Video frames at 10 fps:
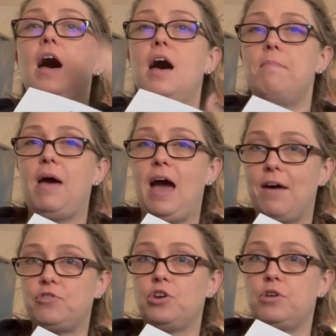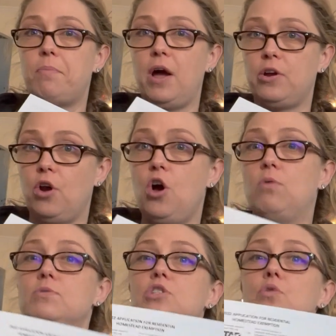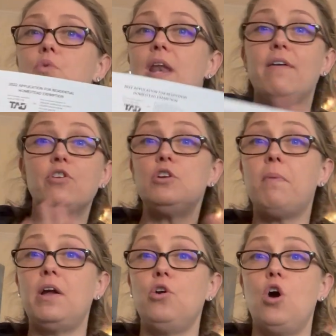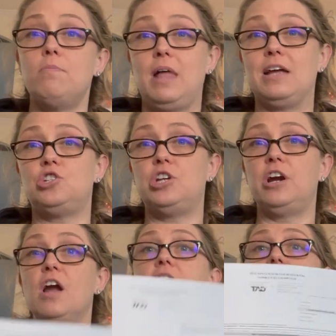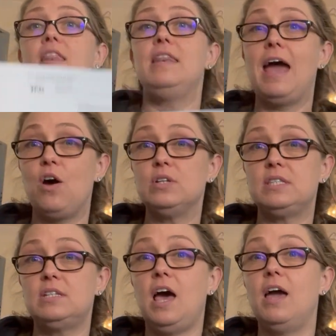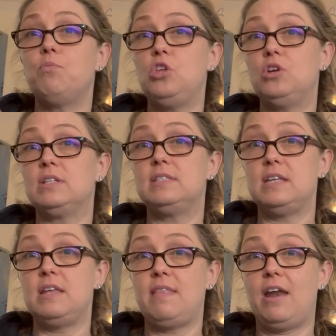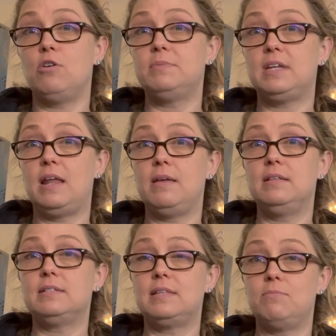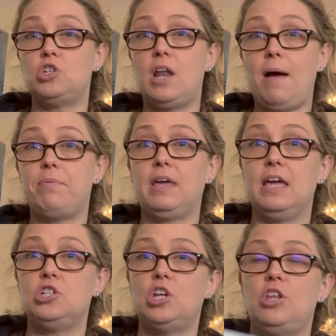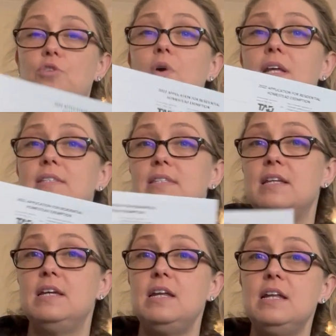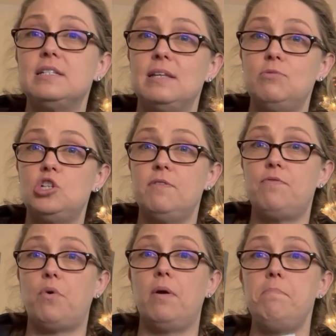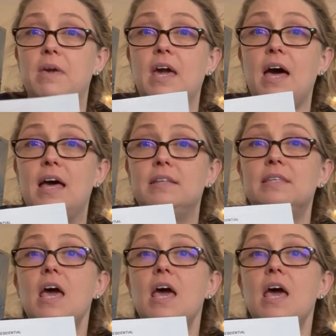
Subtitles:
after you bought your home. So whenever you bought your home last year, now is the time when you can send in that homestead exemption application. You want to send in an exemption form because